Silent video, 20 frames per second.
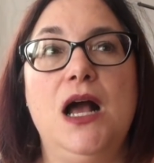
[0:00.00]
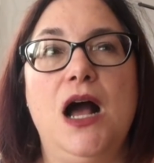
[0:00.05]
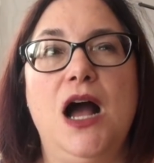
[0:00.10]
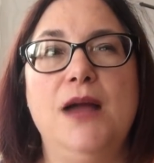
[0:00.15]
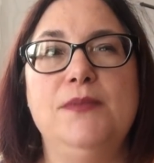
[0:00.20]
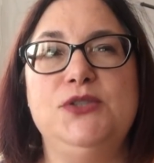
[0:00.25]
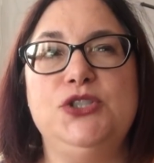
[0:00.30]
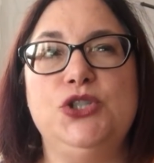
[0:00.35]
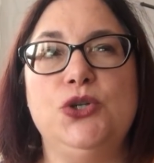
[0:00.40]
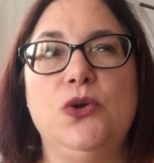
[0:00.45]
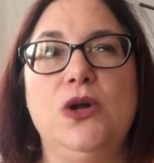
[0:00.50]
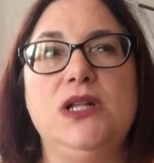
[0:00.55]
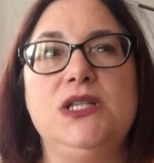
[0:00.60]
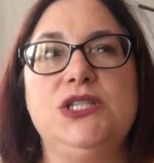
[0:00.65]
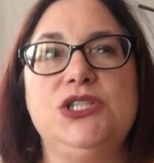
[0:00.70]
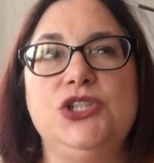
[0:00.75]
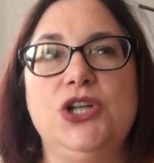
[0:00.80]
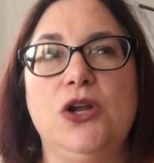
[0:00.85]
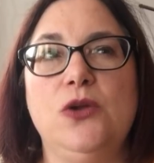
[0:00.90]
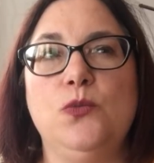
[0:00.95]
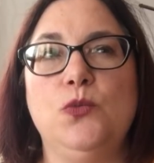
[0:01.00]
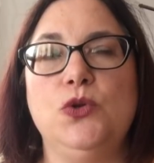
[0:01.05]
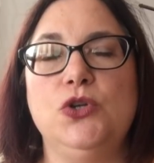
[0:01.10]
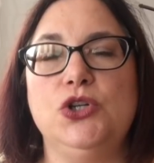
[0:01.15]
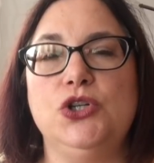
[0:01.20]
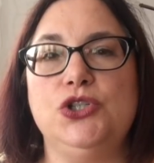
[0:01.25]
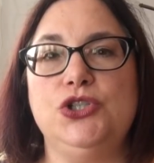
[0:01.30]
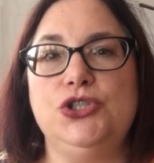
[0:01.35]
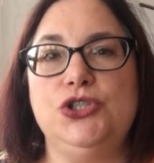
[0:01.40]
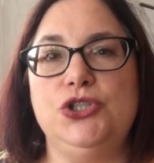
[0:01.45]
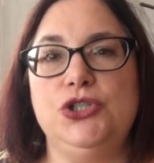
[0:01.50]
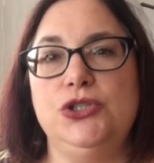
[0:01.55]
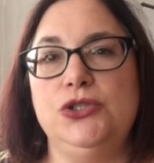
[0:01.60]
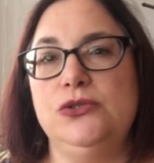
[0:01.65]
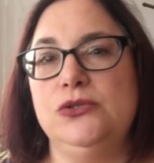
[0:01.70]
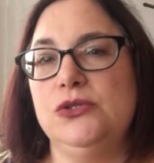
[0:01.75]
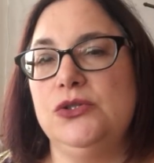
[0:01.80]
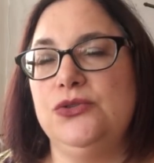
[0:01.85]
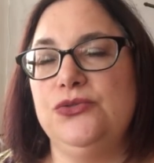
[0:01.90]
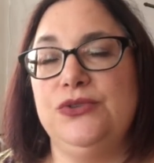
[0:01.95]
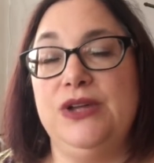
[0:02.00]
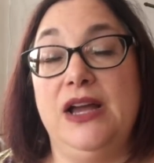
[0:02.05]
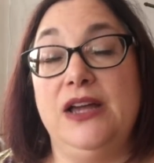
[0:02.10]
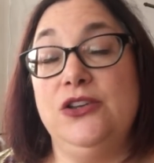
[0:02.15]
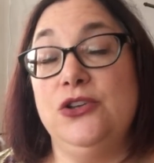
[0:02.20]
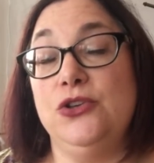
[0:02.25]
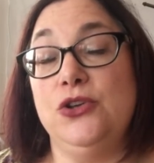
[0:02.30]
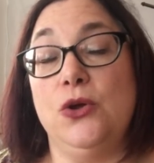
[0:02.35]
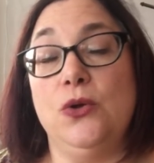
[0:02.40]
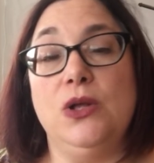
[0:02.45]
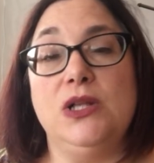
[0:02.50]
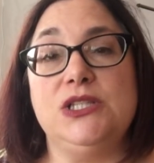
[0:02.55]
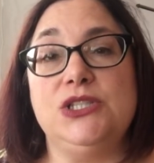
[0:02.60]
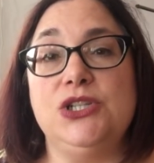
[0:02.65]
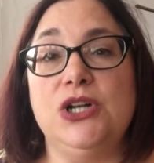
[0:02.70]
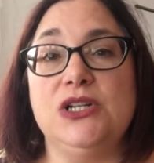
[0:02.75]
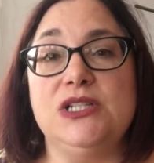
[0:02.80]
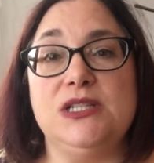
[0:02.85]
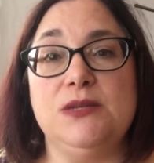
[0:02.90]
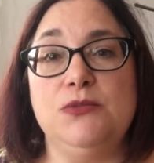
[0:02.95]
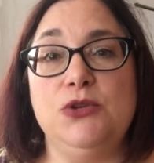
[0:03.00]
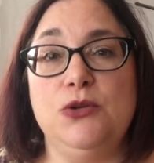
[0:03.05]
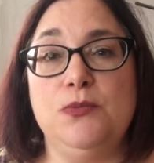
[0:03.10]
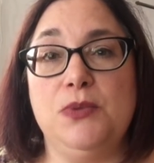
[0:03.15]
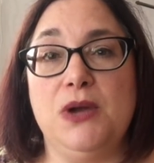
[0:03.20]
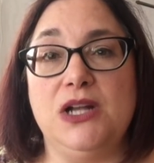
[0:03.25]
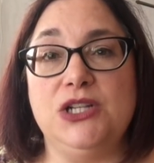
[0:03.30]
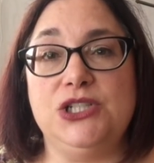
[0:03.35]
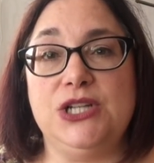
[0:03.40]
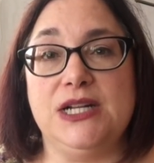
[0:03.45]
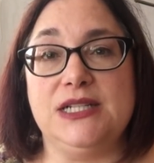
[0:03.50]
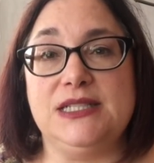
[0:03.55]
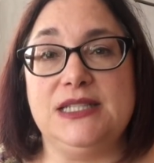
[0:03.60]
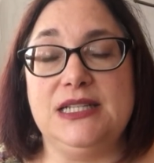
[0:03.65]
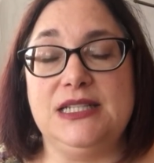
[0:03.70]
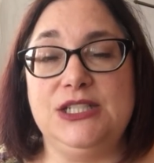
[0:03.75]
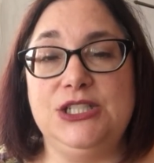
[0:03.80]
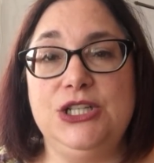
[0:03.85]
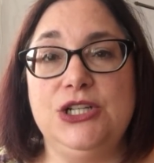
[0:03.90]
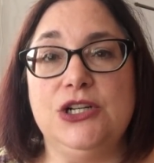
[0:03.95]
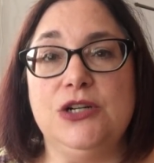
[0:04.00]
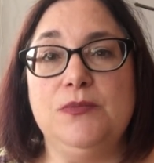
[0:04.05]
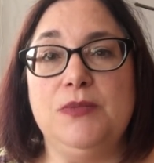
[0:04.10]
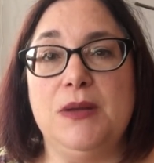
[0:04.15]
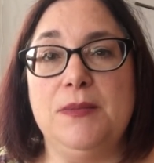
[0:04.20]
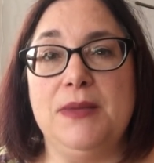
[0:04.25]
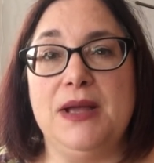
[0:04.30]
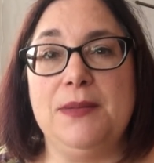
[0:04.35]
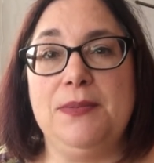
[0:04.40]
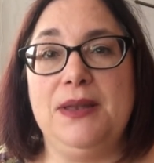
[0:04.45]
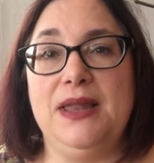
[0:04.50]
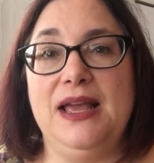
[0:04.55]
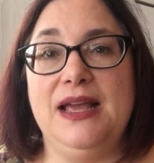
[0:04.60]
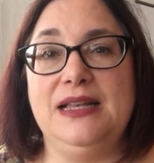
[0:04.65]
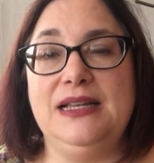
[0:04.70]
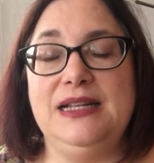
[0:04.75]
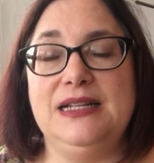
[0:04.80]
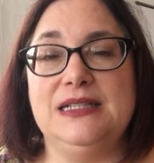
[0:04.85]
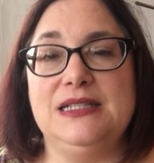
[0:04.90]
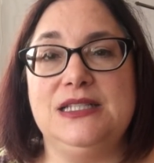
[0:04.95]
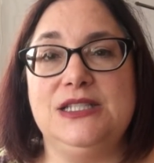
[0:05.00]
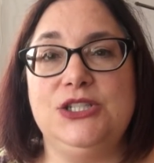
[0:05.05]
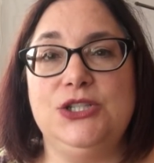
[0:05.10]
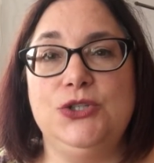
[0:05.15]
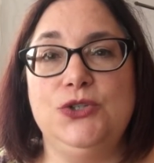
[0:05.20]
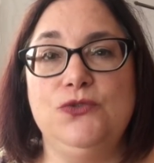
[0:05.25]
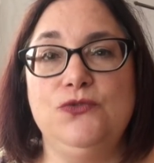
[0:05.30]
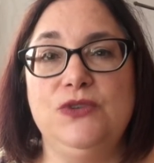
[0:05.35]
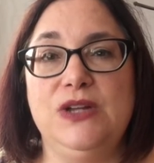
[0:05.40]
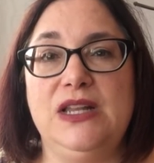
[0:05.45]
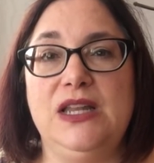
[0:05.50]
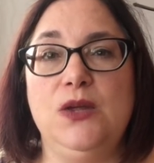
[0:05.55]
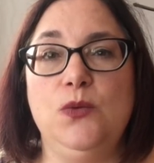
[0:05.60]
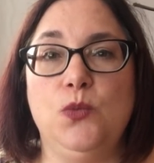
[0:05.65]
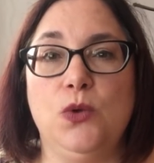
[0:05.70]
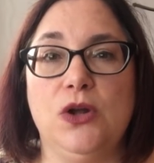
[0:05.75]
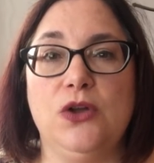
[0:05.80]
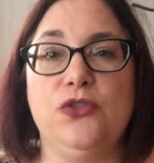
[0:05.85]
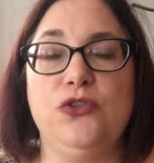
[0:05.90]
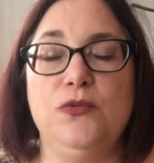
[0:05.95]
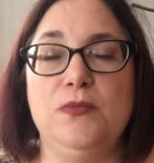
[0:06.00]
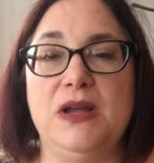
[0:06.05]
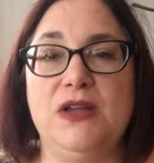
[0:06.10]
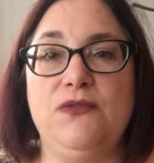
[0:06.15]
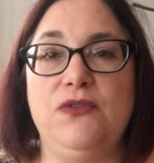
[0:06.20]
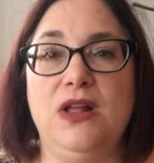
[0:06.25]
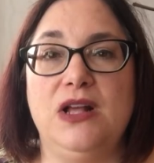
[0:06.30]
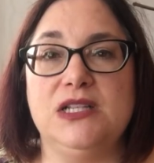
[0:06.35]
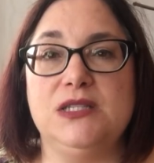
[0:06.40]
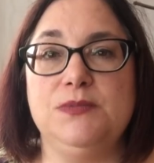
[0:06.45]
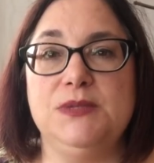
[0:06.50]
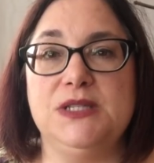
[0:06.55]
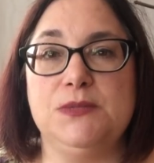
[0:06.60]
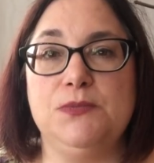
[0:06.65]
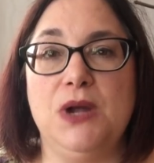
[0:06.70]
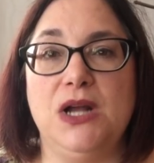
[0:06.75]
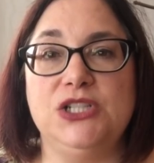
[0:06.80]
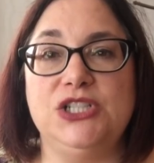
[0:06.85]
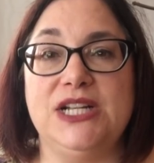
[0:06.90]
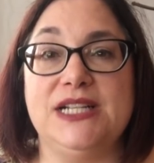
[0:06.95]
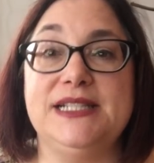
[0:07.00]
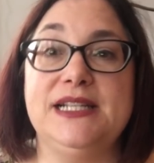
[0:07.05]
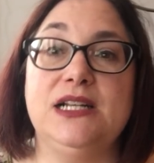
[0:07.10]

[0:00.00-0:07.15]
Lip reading: I'm sure I'll start 1 or 2 or 3, I don't know, I'll start some new projects this year, but my plan is to really work through my Flossmas projects.